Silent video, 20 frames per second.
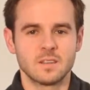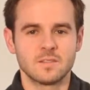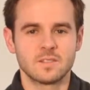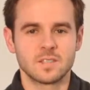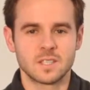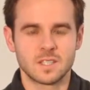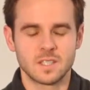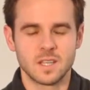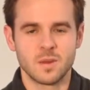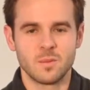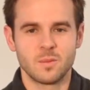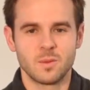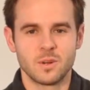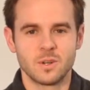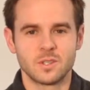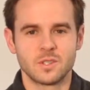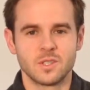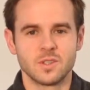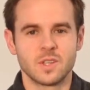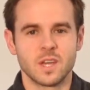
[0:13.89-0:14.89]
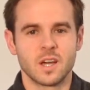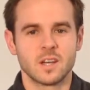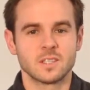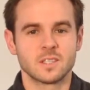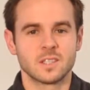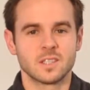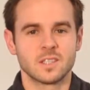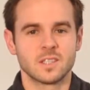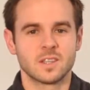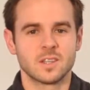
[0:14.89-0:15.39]
of December
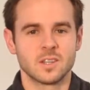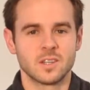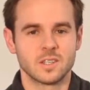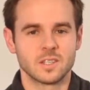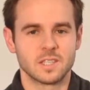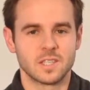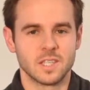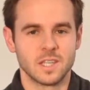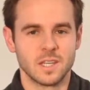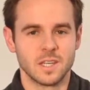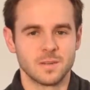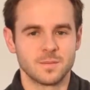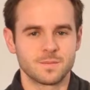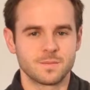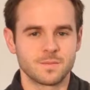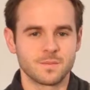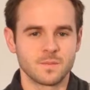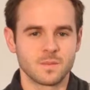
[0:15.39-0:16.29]
2013.